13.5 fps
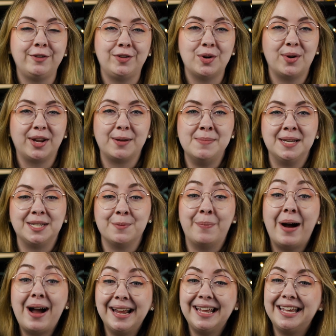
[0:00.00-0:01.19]
if you don't want to commit to
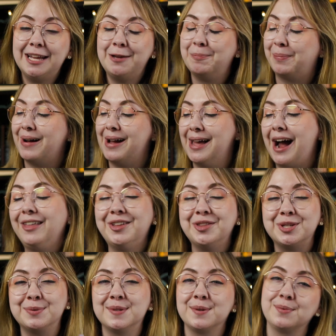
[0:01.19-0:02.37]
buying it. But I thought
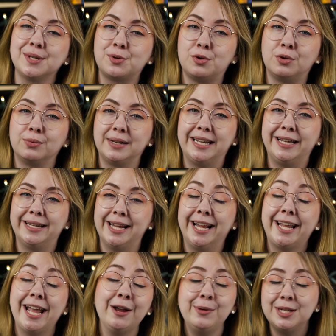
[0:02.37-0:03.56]
this was a really cool read, and I
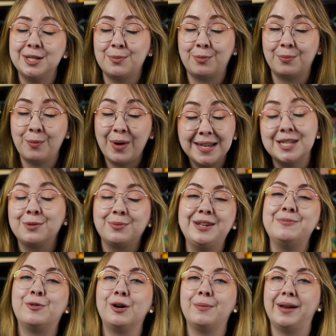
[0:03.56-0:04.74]
can't wait to read
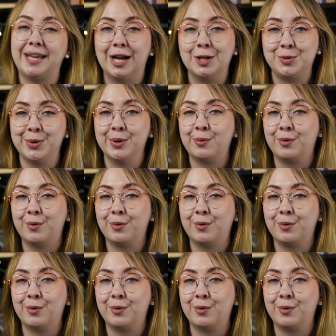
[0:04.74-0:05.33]
more by Catriona